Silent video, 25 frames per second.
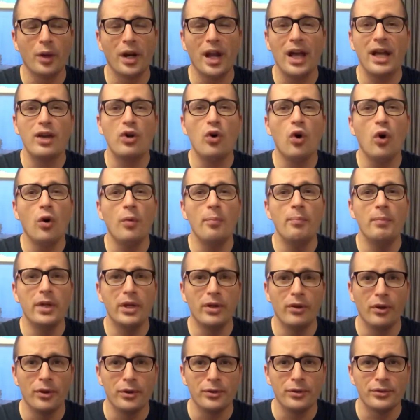I call
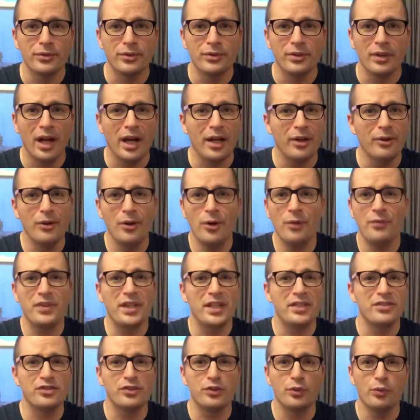mirrors. I don't know if
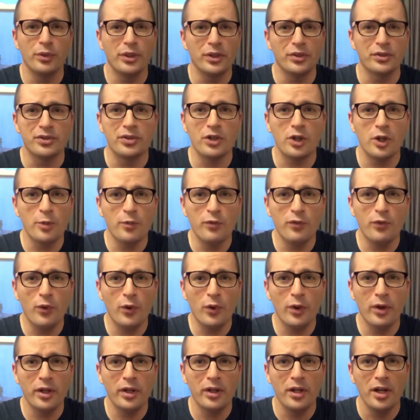that's the real term
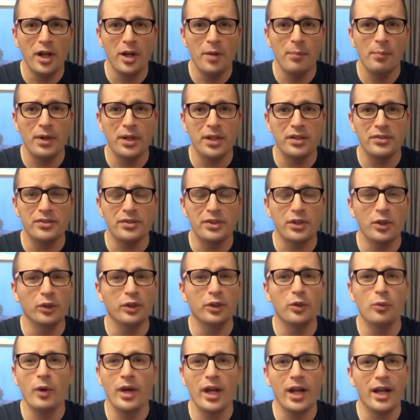for it, but it's the only
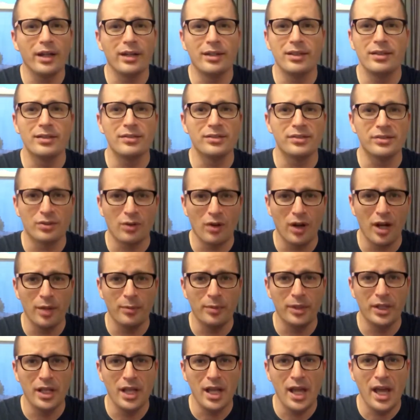way I can describe
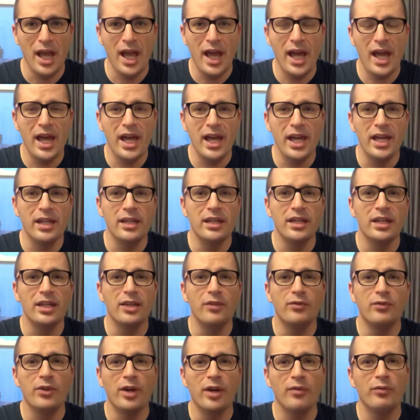it. And
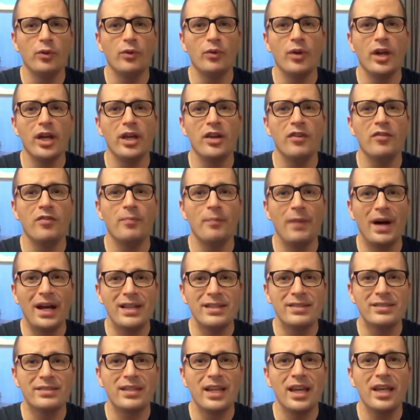if you ever read of
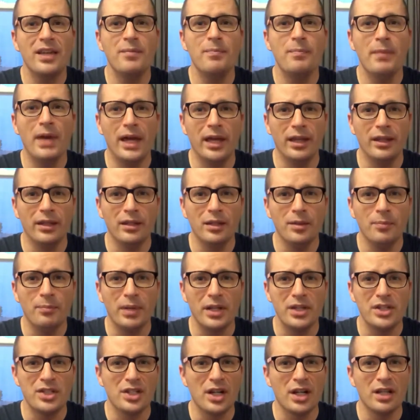Mice and Men by
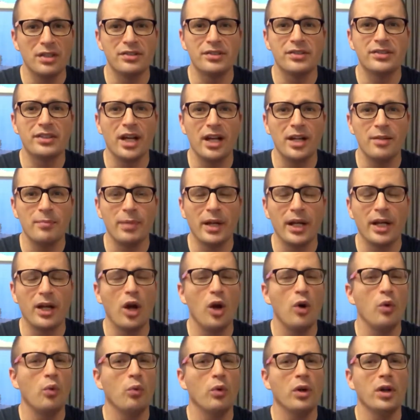John Steinbeck,
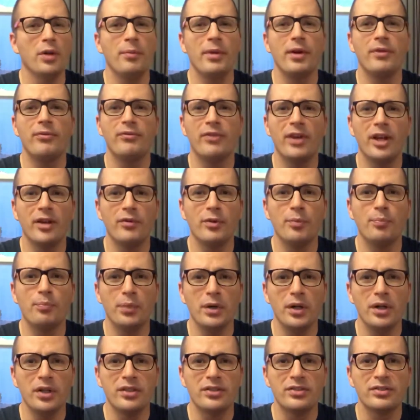one of my favorite
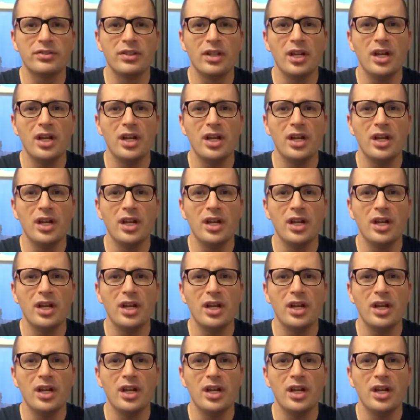books,